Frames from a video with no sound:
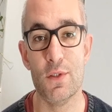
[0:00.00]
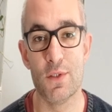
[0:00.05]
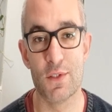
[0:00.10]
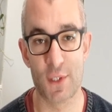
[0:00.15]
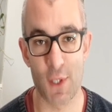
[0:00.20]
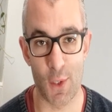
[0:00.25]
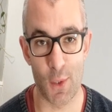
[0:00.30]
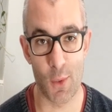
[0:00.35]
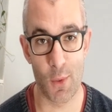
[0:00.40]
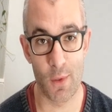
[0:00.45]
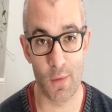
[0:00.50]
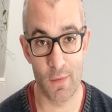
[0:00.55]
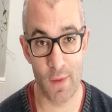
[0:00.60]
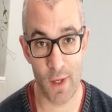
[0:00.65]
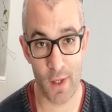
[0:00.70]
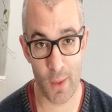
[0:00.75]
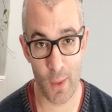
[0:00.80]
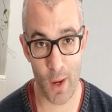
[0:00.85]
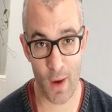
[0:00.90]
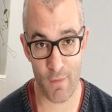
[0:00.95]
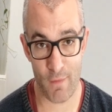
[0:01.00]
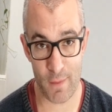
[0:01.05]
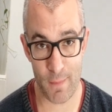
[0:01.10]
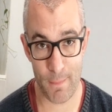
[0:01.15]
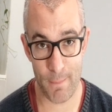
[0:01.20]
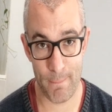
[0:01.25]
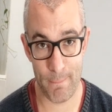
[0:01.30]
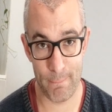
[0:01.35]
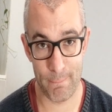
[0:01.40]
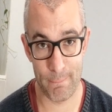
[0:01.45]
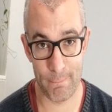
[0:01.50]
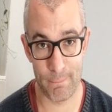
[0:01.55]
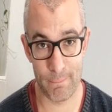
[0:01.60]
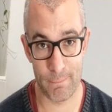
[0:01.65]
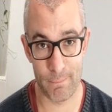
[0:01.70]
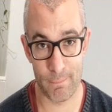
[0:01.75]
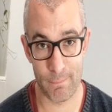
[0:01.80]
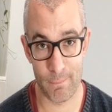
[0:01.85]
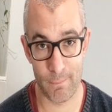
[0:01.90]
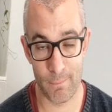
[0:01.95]
So there you have it.
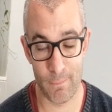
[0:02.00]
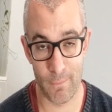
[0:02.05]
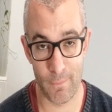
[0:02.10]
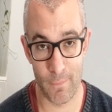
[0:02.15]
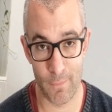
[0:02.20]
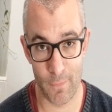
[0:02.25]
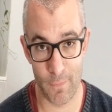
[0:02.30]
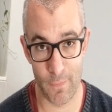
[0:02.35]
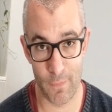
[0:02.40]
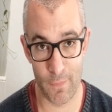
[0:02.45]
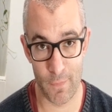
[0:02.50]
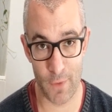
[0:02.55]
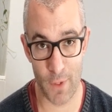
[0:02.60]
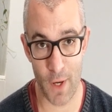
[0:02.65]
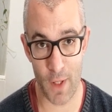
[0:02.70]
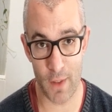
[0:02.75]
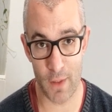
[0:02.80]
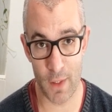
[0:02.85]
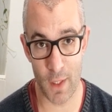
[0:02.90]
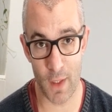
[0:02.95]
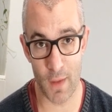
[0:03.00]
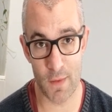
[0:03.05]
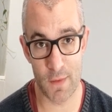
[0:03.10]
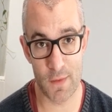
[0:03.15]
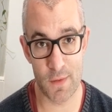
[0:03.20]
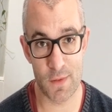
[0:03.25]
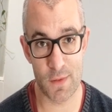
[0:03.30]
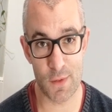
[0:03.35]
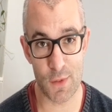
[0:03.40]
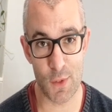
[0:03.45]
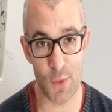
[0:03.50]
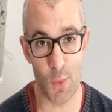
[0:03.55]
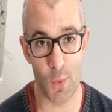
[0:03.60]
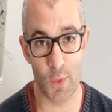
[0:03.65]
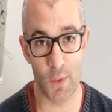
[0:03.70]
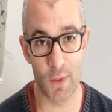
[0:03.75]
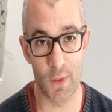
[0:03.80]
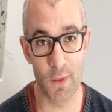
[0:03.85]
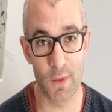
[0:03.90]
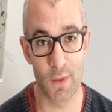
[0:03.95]
The kind of guns that you
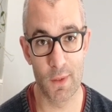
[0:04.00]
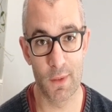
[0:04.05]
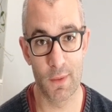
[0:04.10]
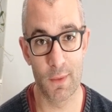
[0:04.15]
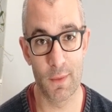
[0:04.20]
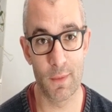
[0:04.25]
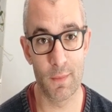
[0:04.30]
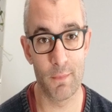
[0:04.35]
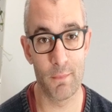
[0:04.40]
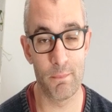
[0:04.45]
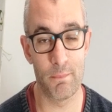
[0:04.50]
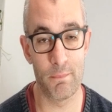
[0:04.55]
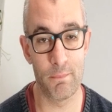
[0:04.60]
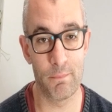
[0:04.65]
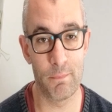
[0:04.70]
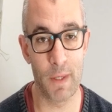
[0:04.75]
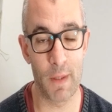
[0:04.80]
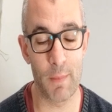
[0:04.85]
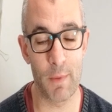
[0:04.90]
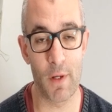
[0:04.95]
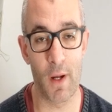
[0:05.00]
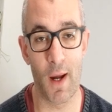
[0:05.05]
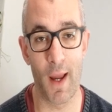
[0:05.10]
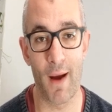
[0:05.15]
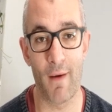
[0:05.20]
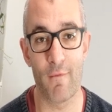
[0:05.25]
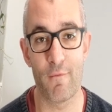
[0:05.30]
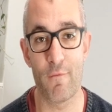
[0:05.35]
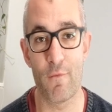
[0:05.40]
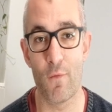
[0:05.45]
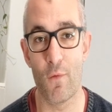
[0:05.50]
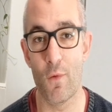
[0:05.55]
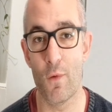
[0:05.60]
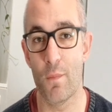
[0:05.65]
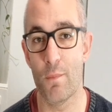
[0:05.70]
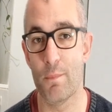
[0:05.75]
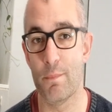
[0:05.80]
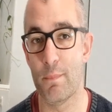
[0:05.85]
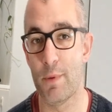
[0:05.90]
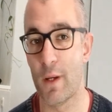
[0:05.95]
want to keep an eye out
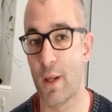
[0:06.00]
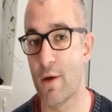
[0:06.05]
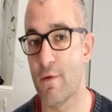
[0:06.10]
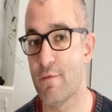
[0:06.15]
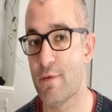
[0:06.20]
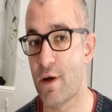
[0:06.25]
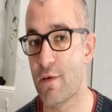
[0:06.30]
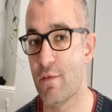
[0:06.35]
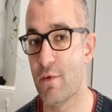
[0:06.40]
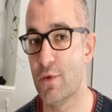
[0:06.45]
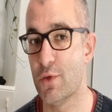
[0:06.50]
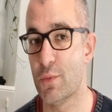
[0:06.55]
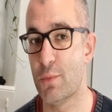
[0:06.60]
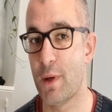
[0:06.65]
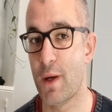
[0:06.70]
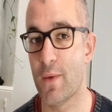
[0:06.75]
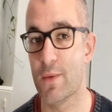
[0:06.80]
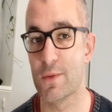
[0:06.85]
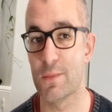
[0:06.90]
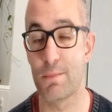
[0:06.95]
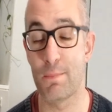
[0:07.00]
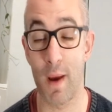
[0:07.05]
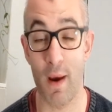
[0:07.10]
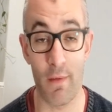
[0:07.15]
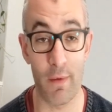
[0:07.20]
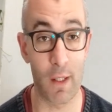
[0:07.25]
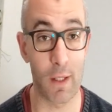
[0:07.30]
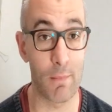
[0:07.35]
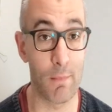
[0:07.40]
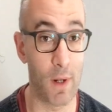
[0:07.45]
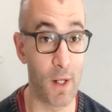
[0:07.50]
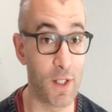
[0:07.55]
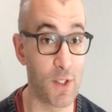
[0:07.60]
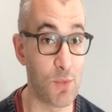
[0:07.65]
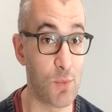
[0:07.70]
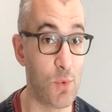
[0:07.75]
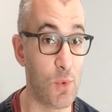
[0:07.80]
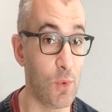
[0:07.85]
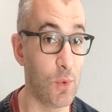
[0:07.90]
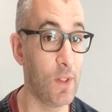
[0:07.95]
for below five hundred pounds, bearing in mind
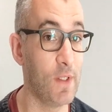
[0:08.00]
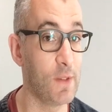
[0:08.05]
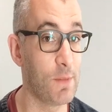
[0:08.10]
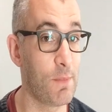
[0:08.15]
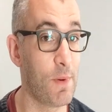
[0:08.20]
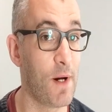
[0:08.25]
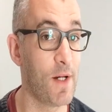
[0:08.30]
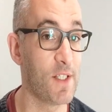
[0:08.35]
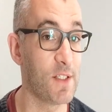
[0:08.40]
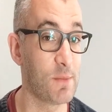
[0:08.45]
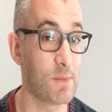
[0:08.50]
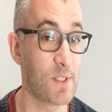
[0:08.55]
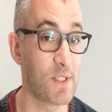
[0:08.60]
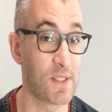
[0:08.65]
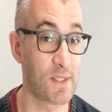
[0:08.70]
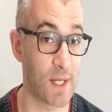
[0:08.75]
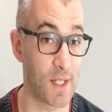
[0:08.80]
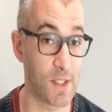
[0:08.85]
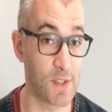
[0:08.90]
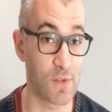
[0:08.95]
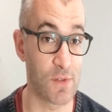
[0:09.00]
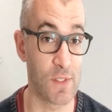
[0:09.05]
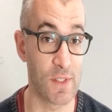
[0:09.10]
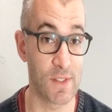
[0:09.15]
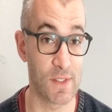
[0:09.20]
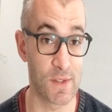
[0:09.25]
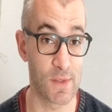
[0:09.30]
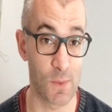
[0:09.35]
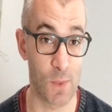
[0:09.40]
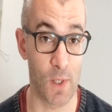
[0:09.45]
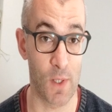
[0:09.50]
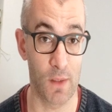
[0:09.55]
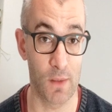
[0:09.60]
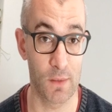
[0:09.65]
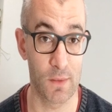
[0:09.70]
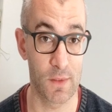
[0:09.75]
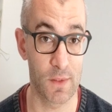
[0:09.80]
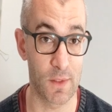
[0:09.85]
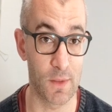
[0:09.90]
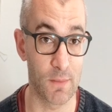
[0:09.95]
you will need to buy some accessories as well
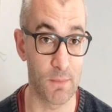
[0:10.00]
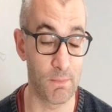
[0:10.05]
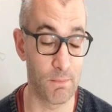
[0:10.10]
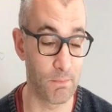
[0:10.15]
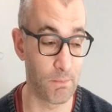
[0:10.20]
to